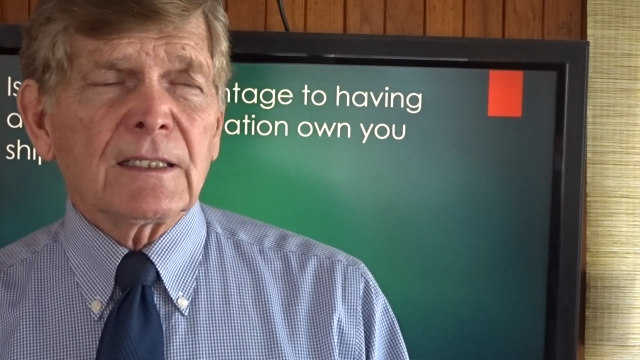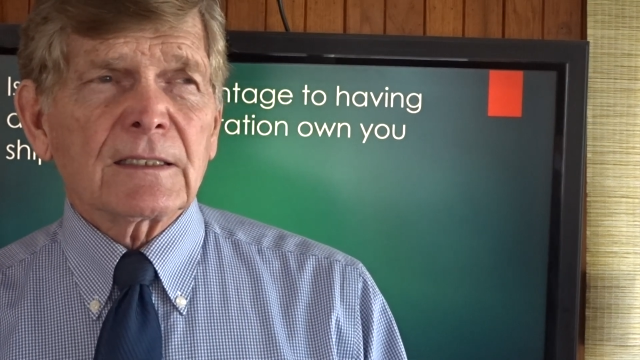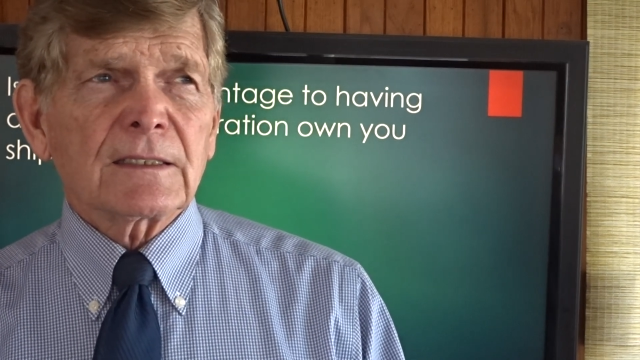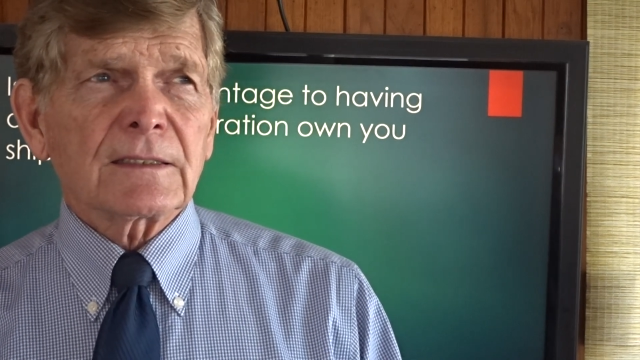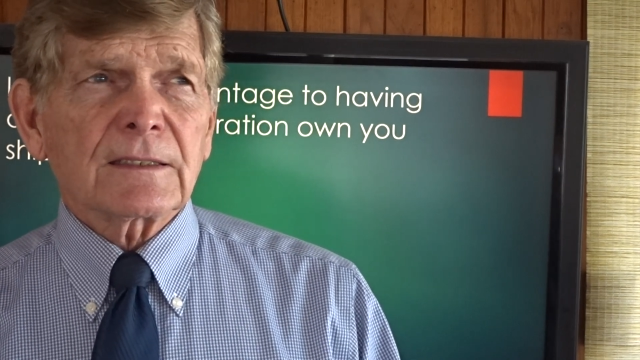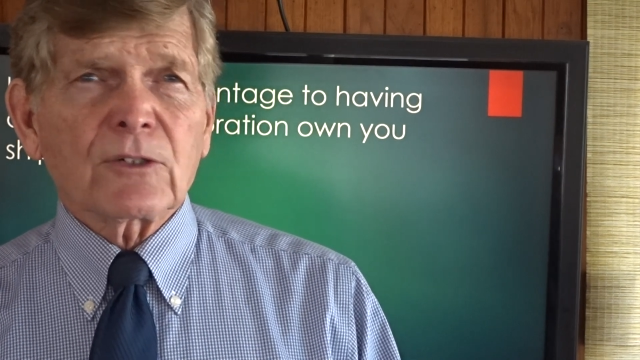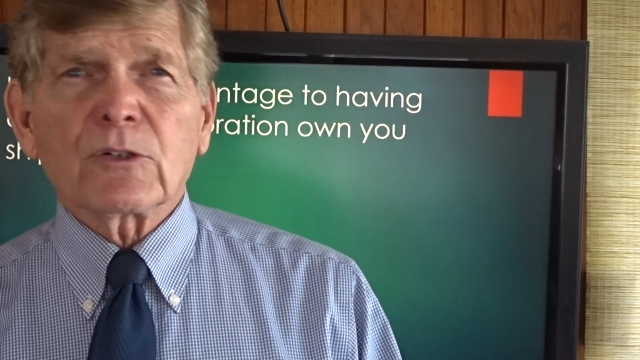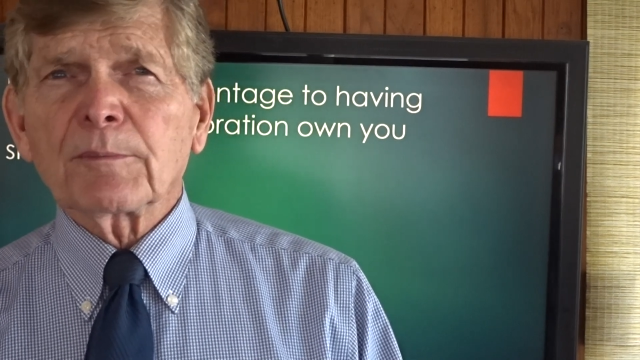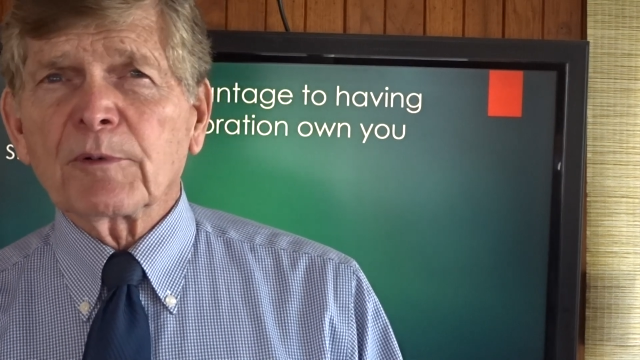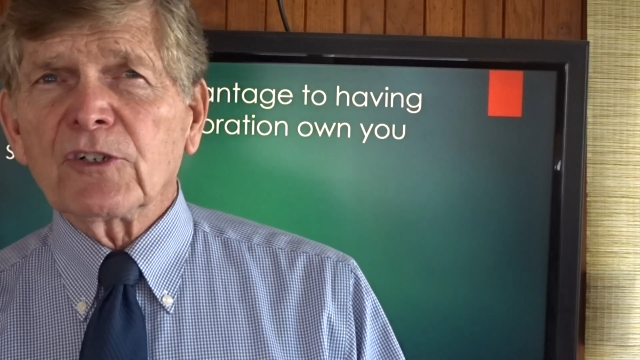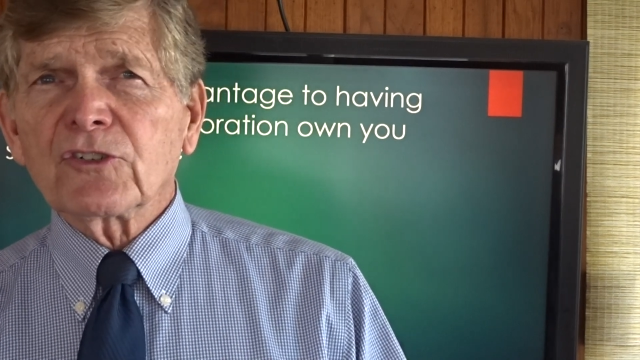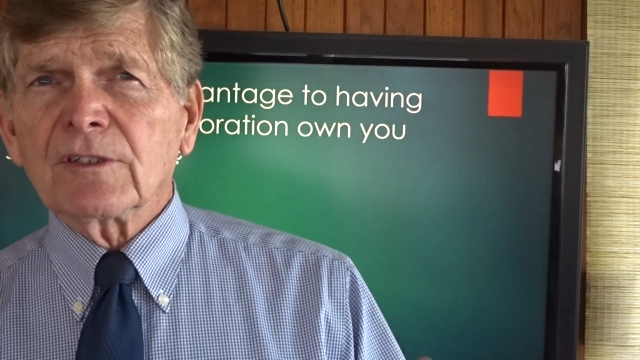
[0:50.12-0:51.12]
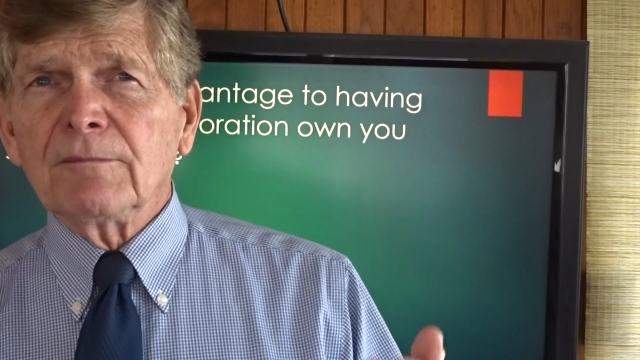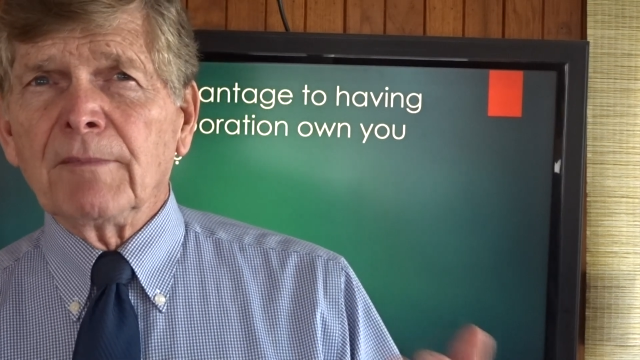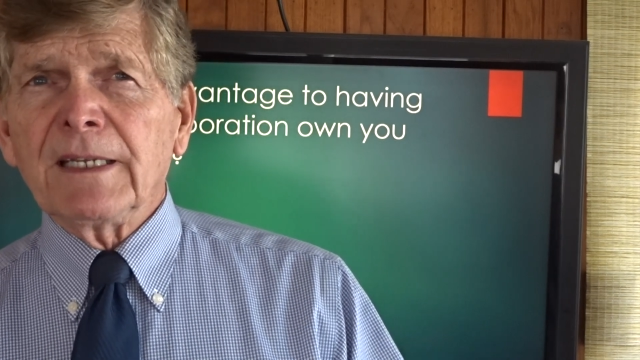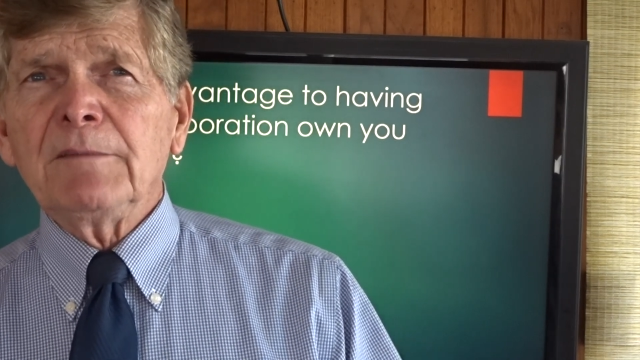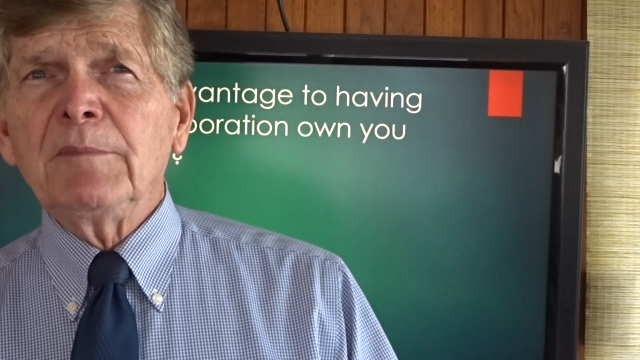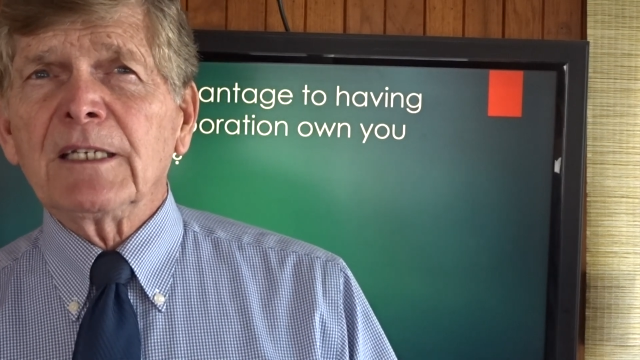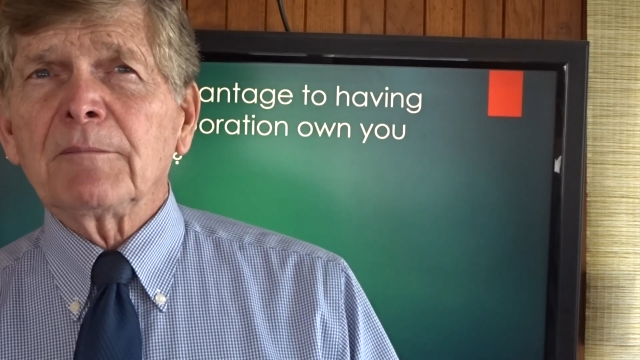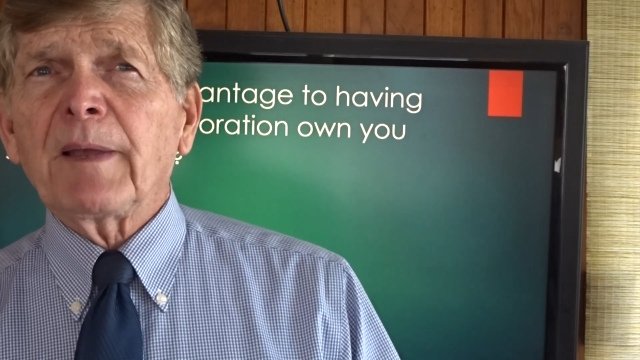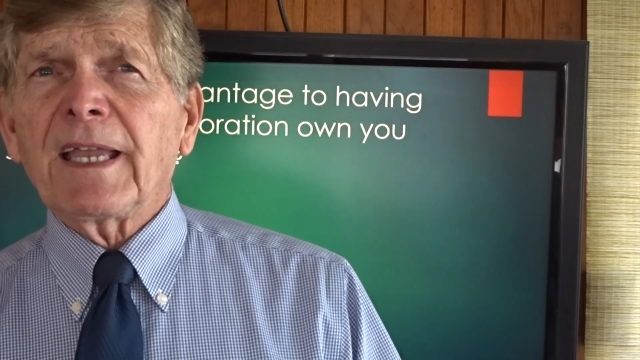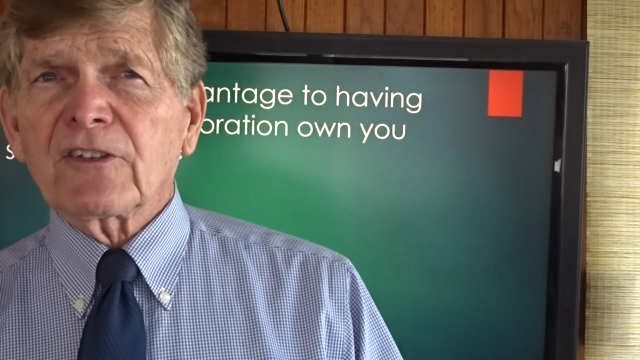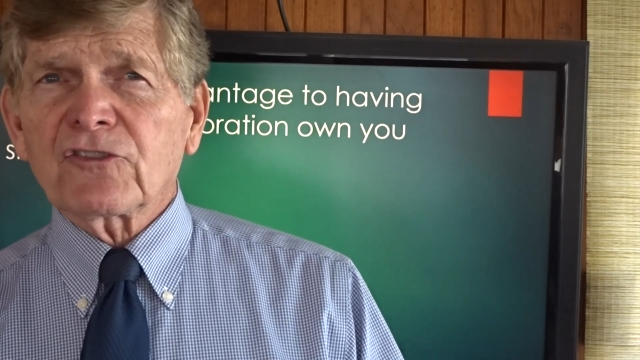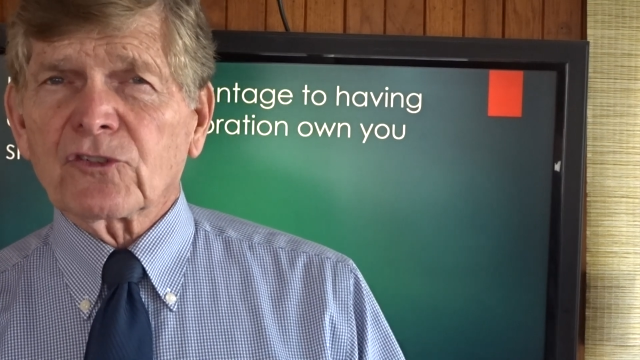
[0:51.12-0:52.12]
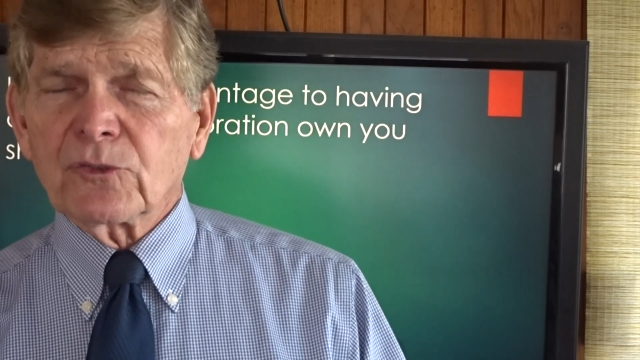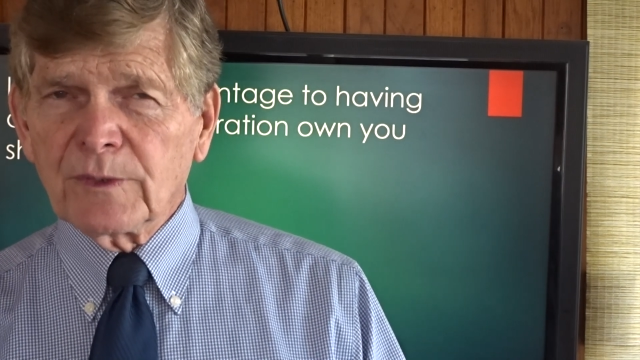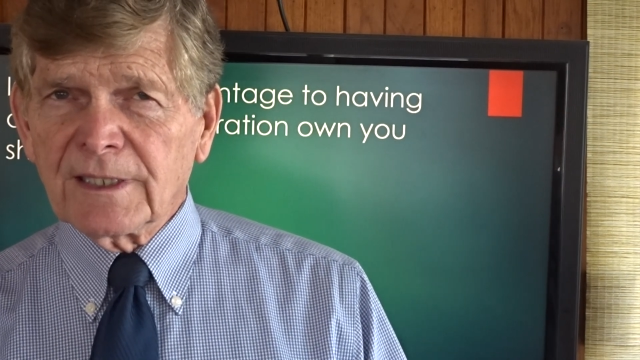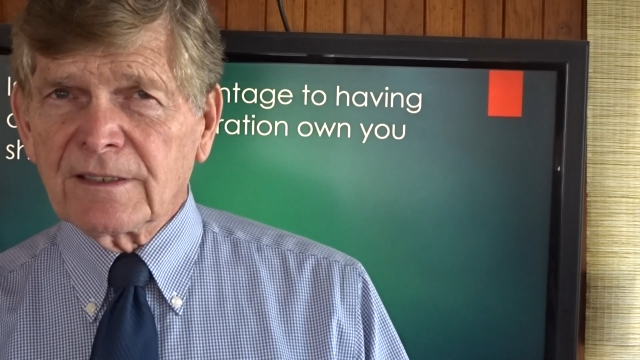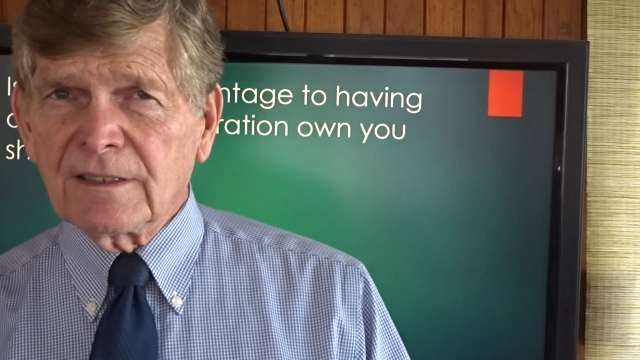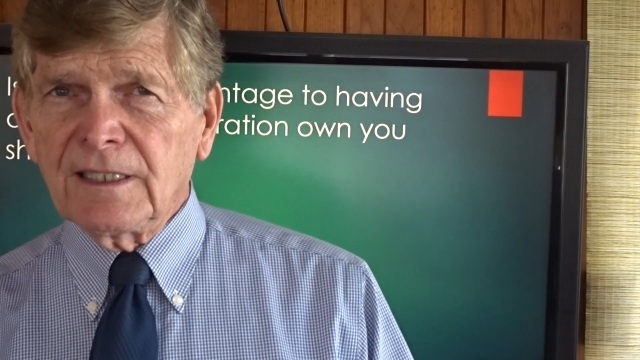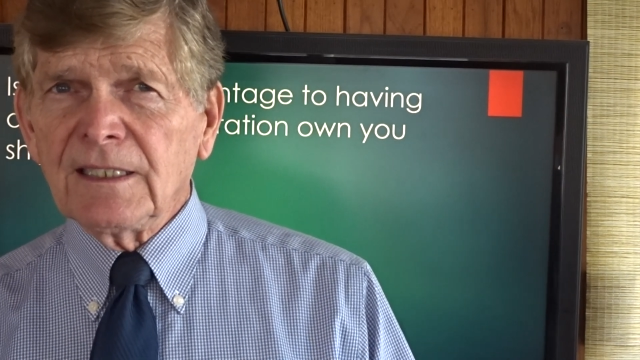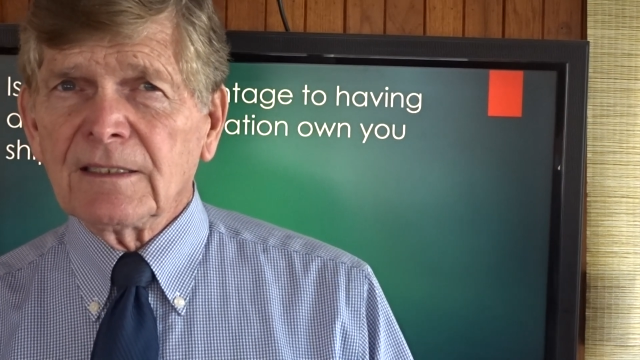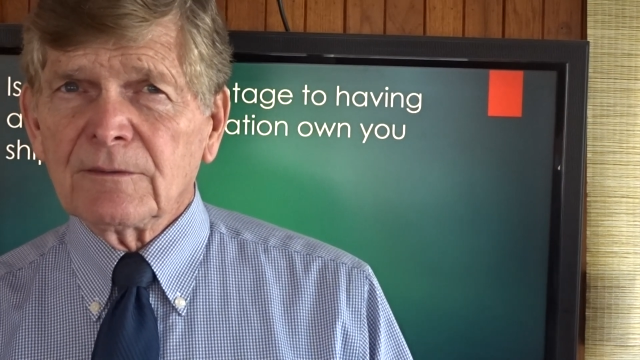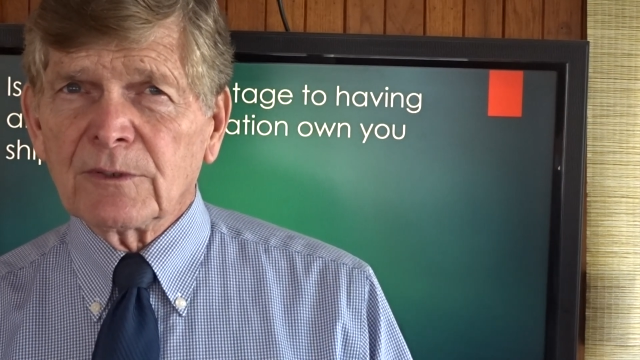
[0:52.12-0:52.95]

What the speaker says: Corporation may be a pass-through entity,